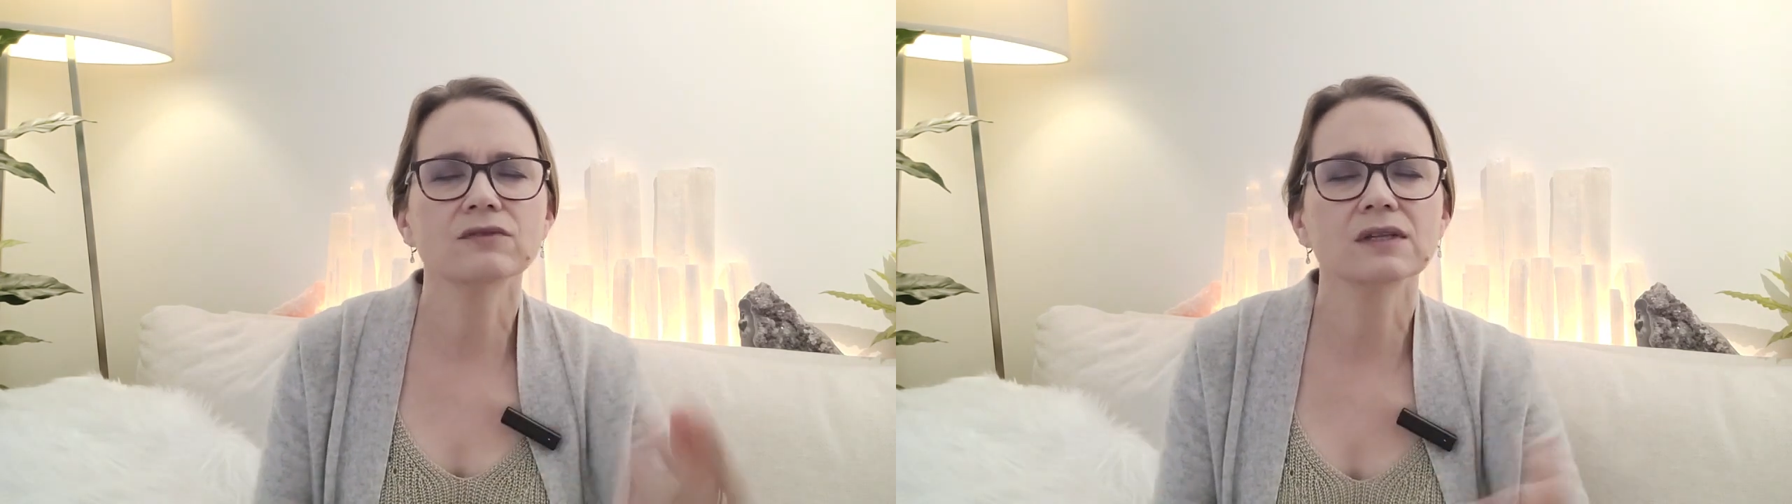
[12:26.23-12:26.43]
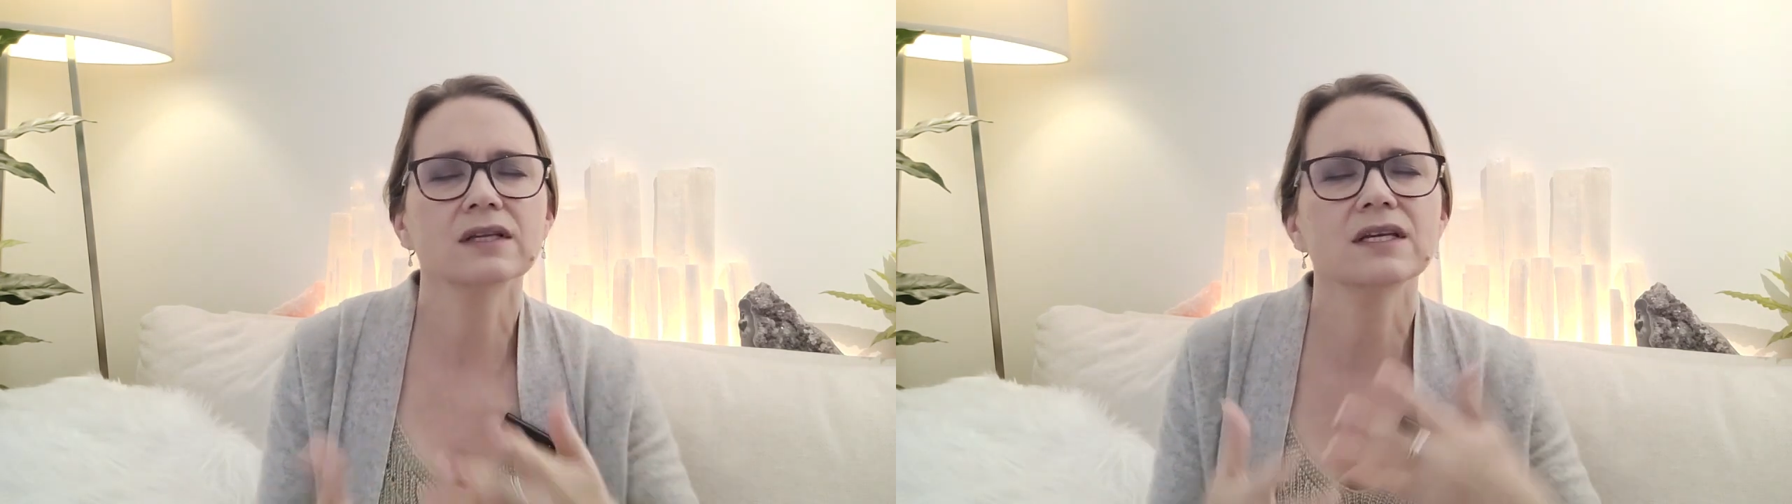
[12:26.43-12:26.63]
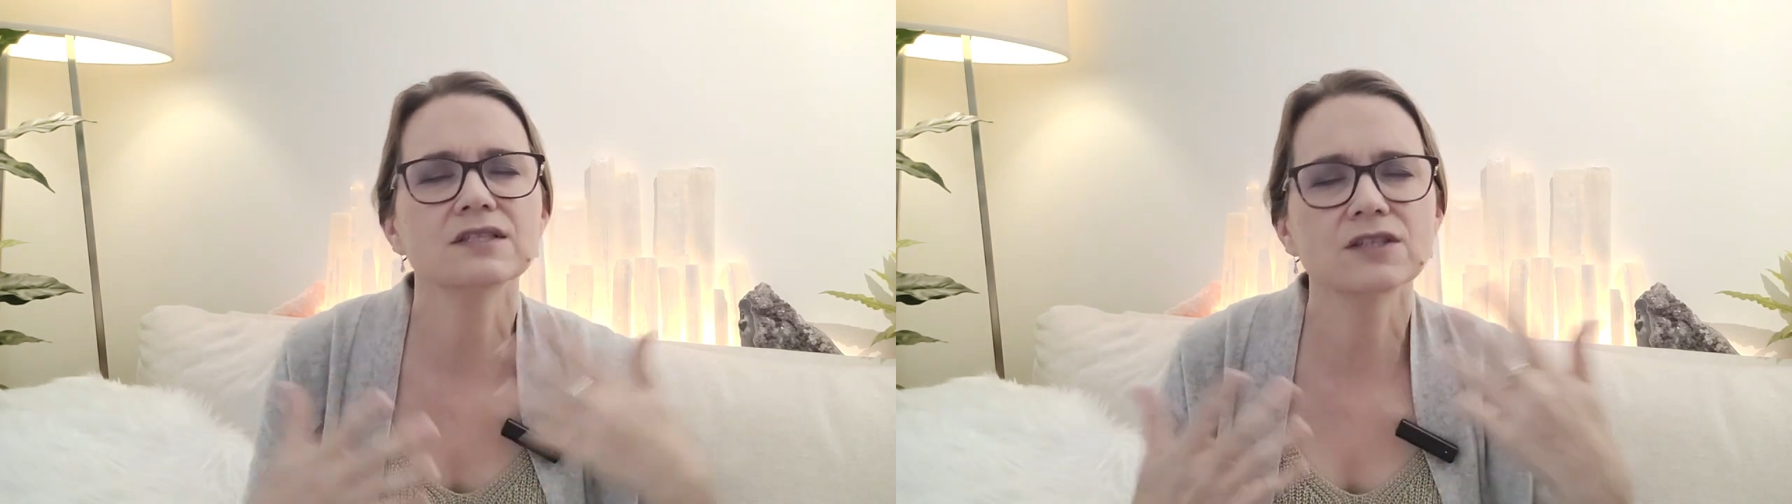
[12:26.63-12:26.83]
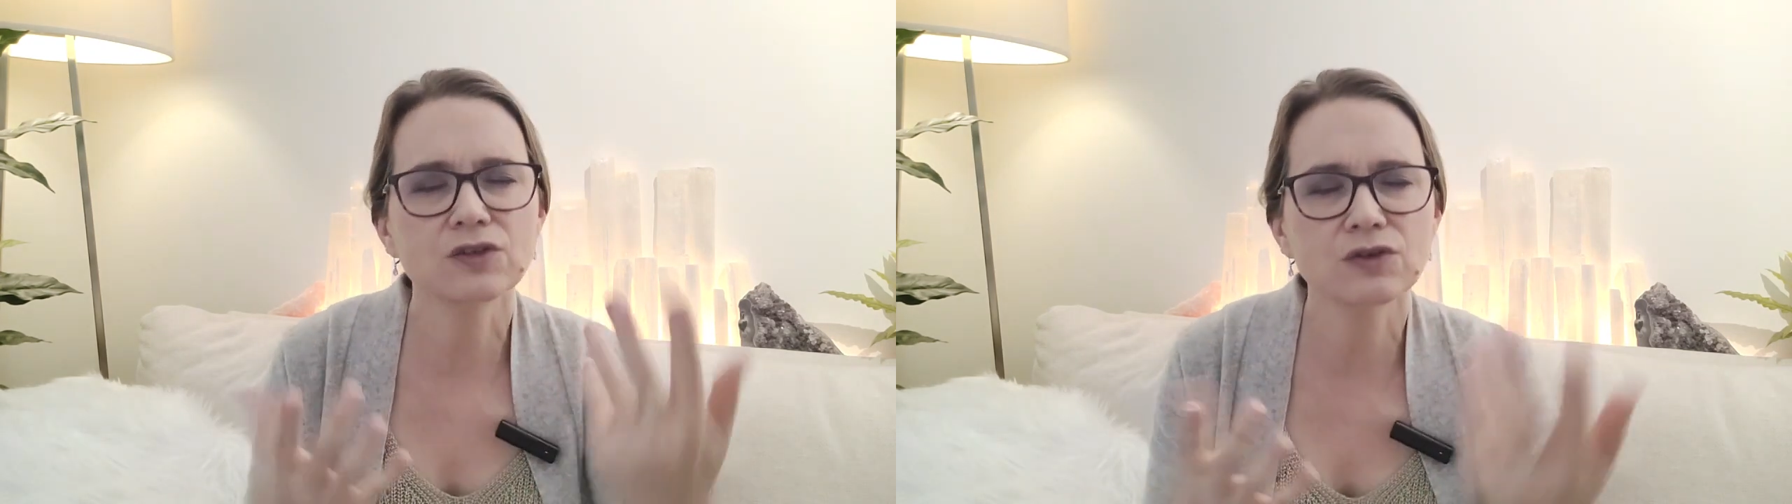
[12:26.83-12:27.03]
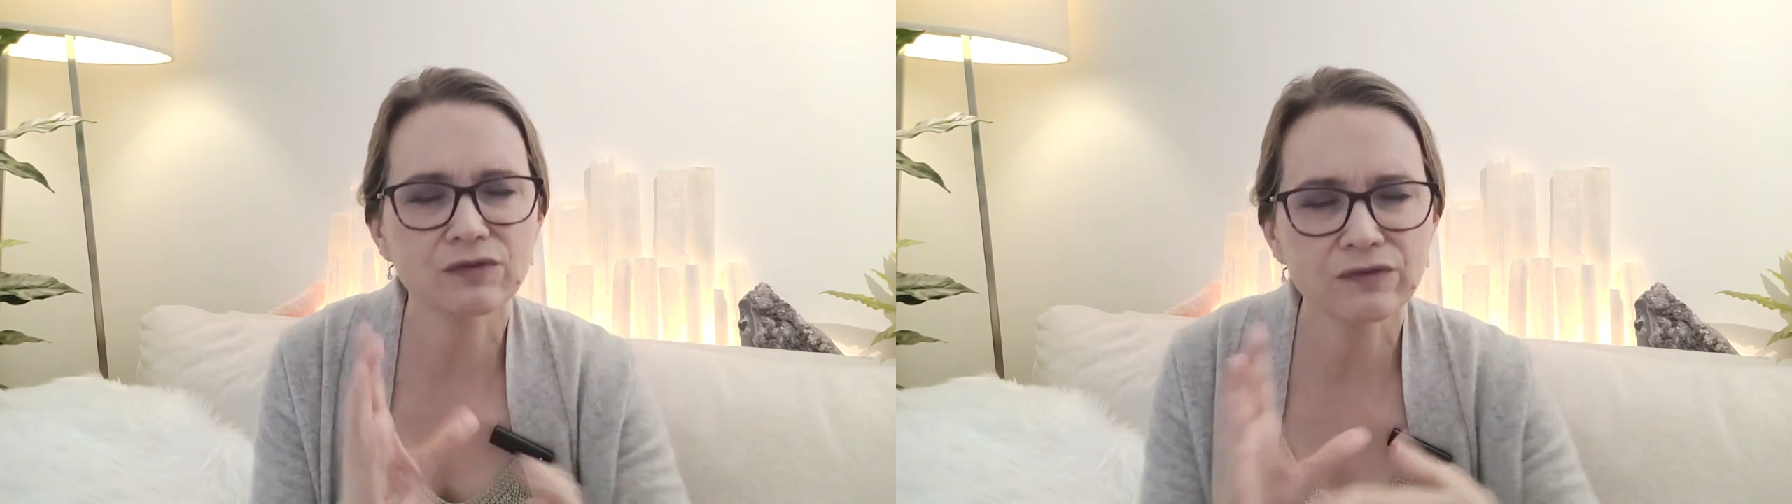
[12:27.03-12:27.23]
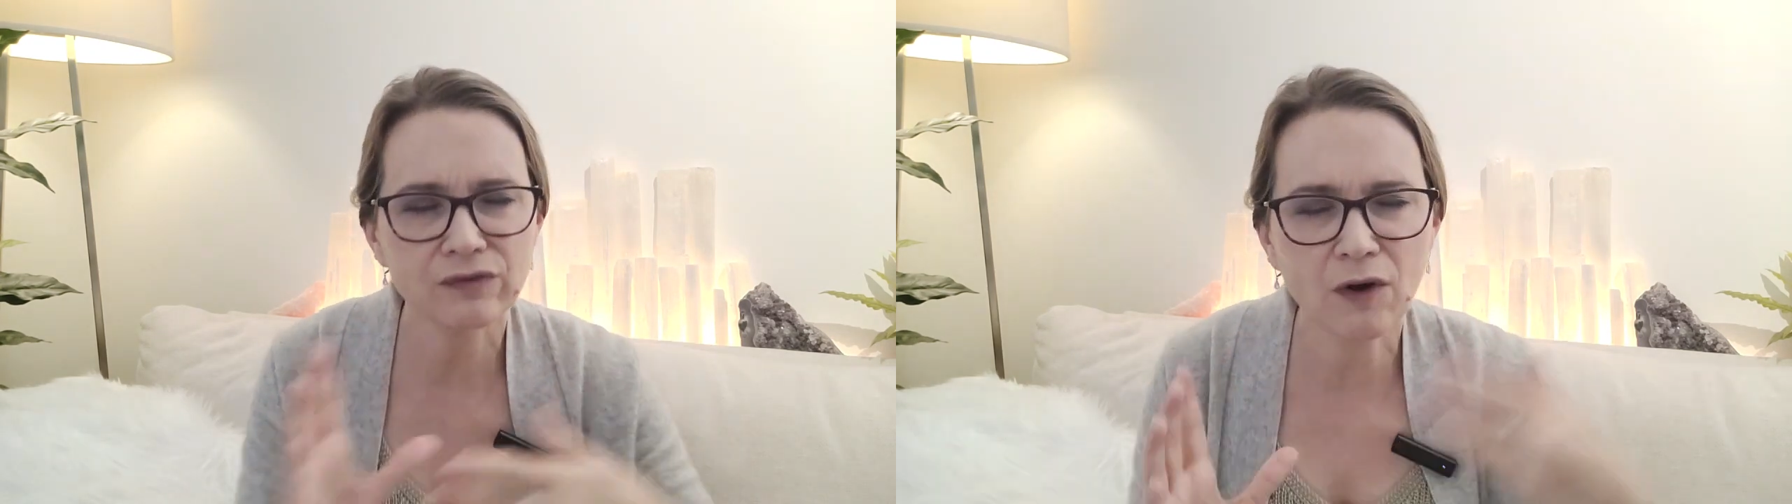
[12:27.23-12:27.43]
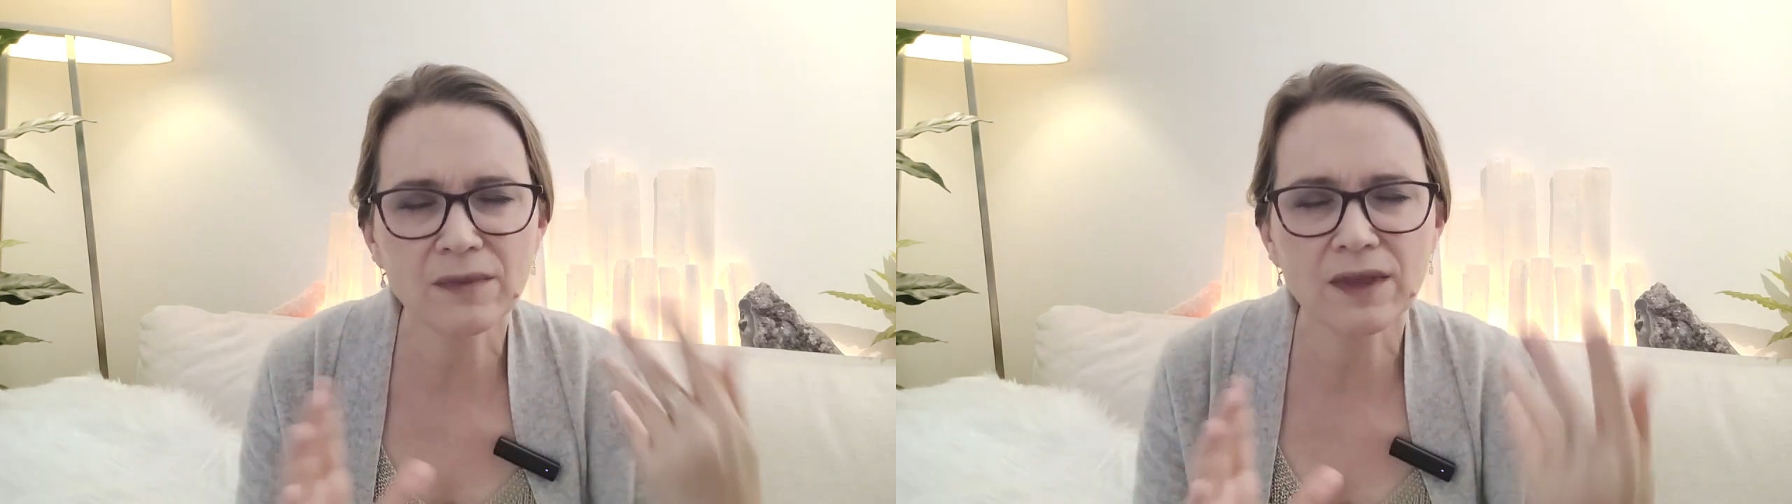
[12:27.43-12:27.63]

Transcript: releasing you from